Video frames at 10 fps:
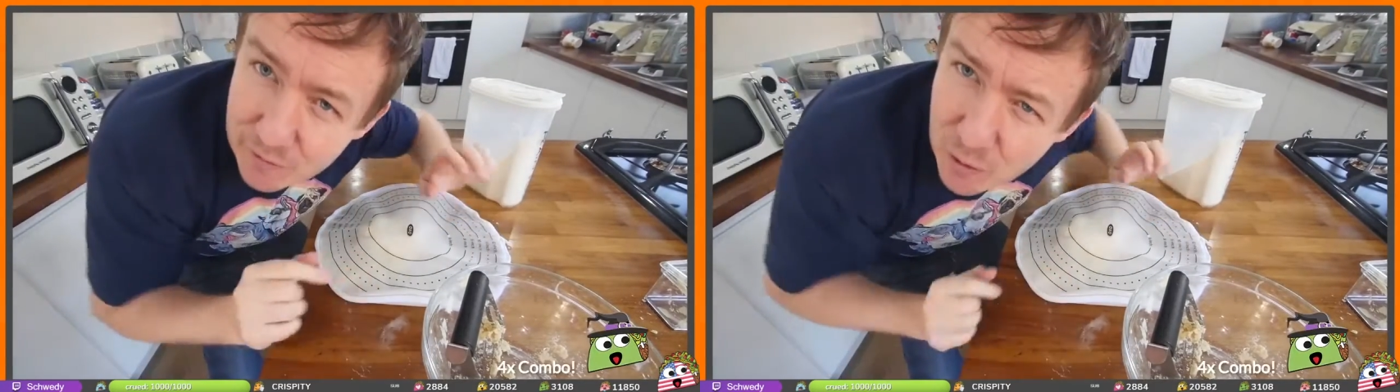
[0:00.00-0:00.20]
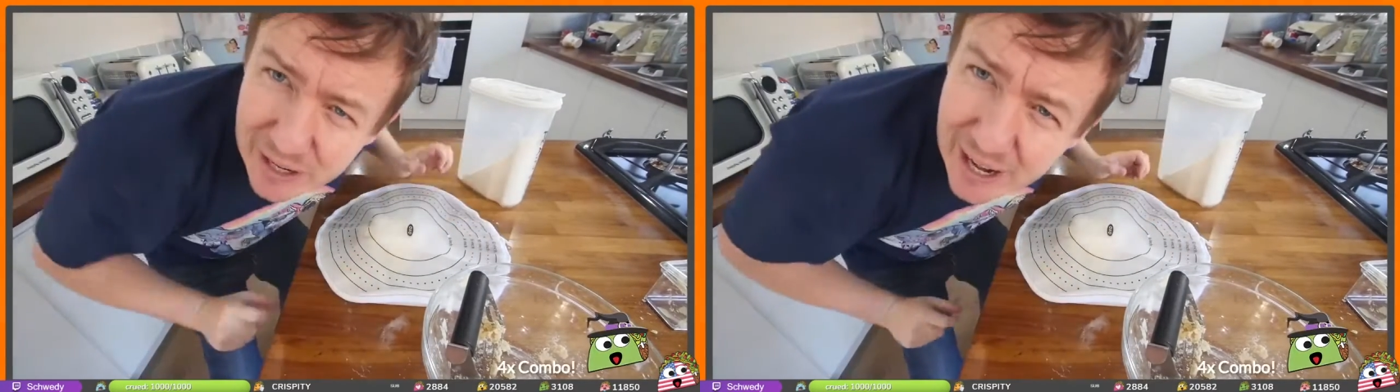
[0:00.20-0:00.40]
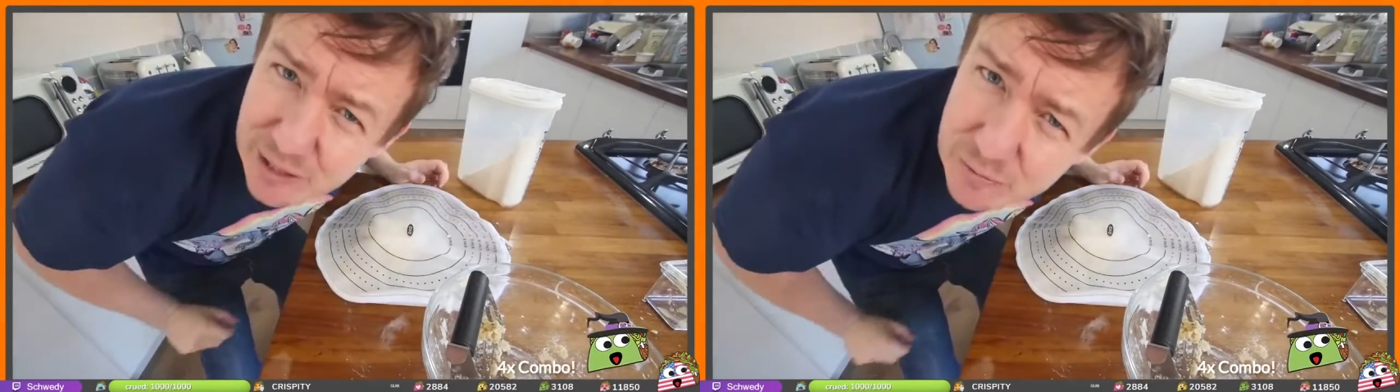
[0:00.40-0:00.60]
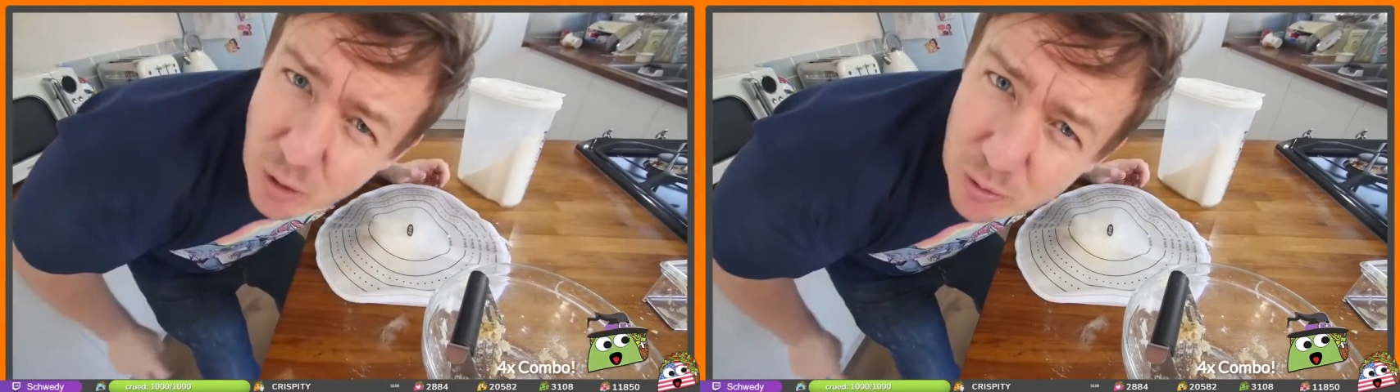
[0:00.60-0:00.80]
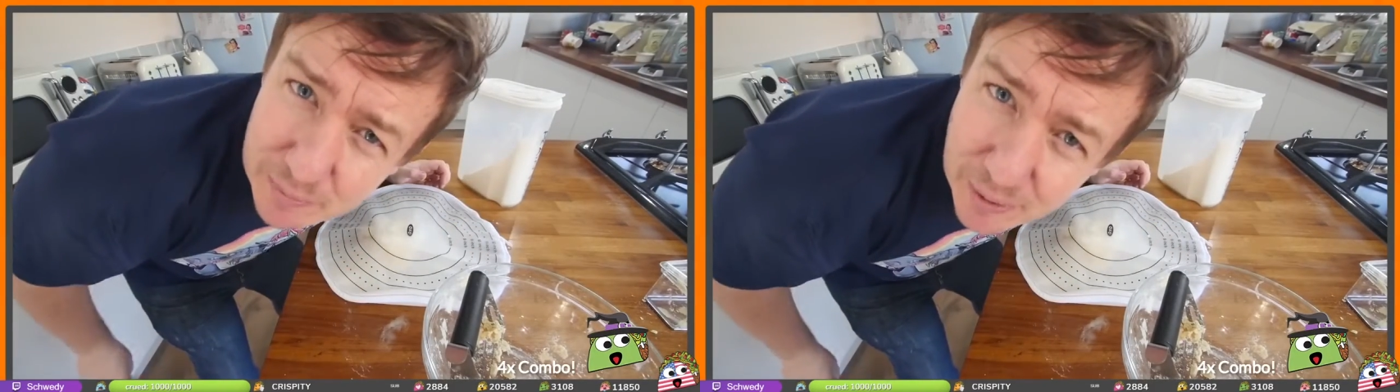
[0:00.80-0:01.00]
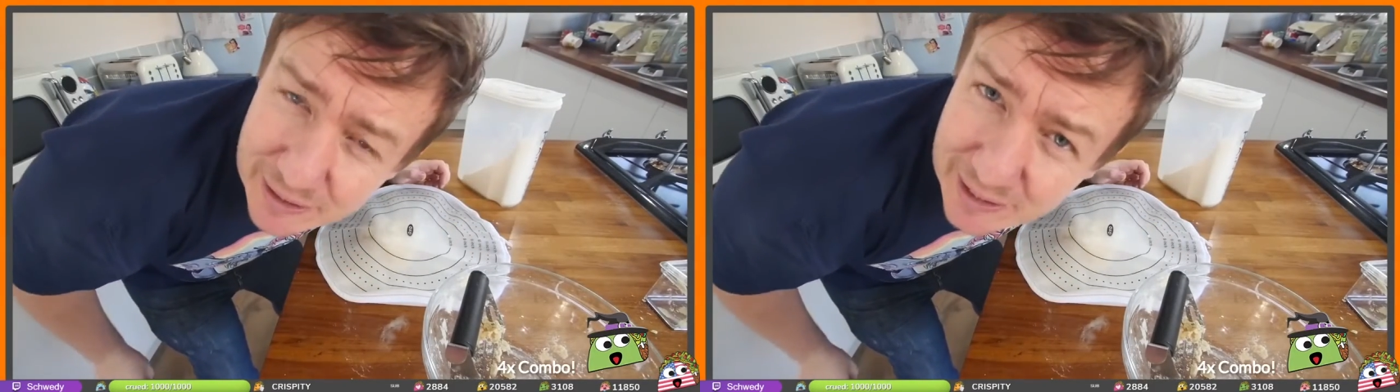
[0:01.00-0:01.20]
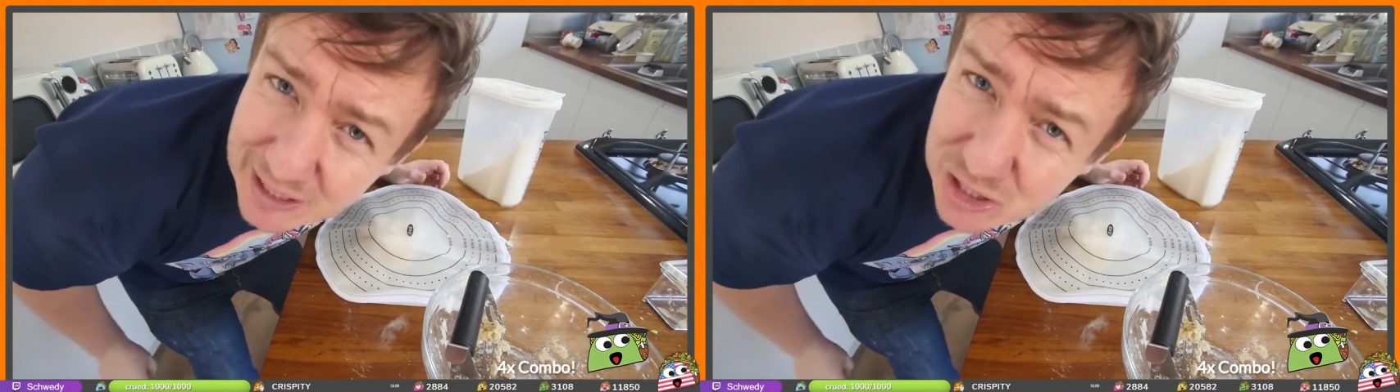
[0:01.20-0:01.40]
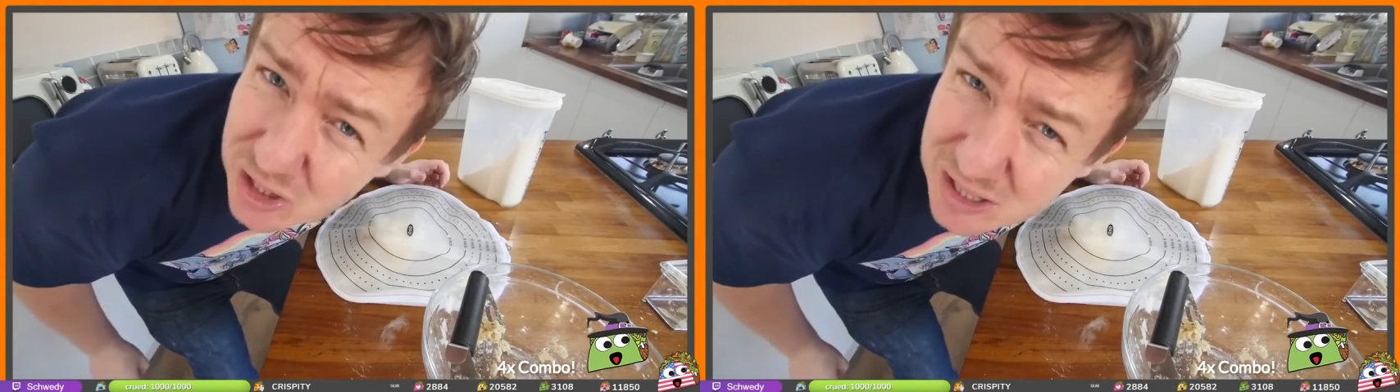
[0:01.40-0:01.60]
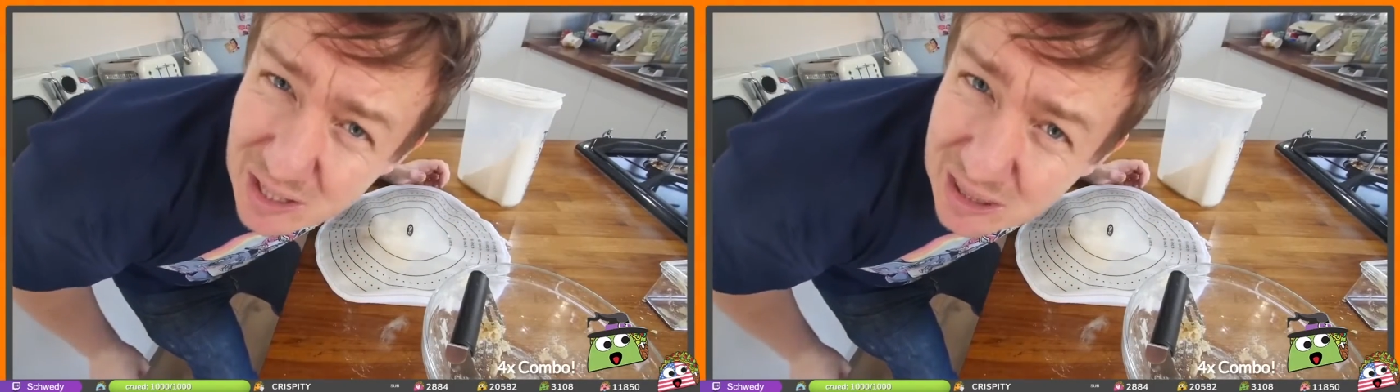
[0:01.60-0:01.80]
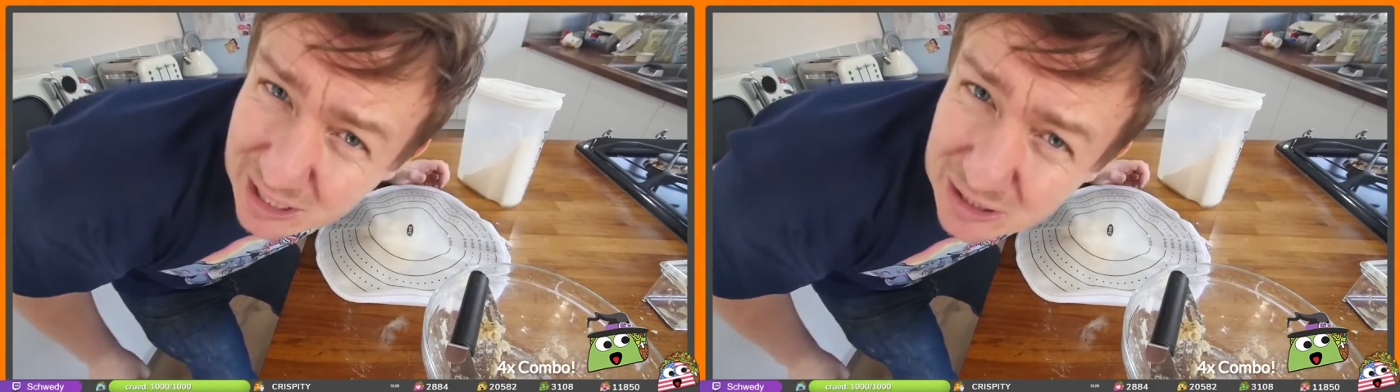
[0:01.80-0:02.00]
if only I had a rolling pin that could adjust
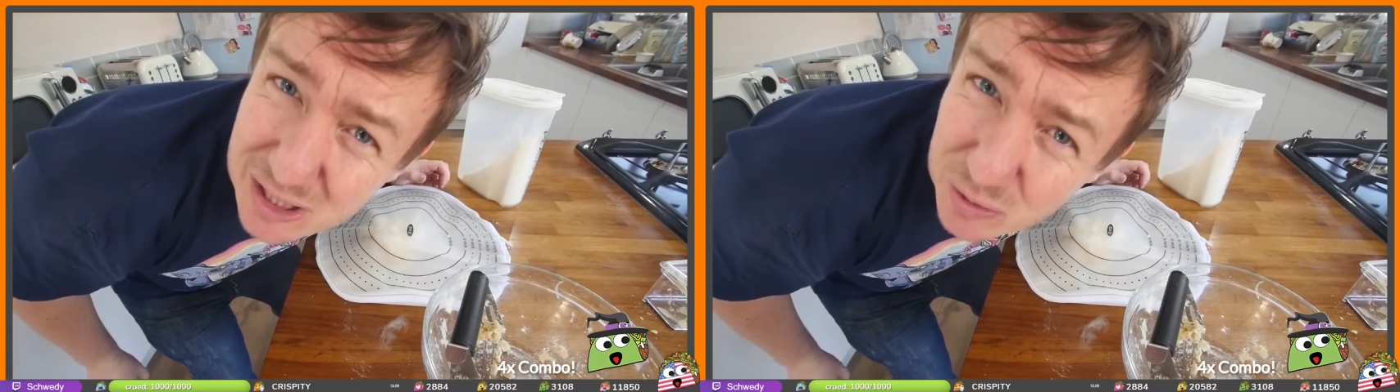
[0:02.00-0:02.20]
the thickness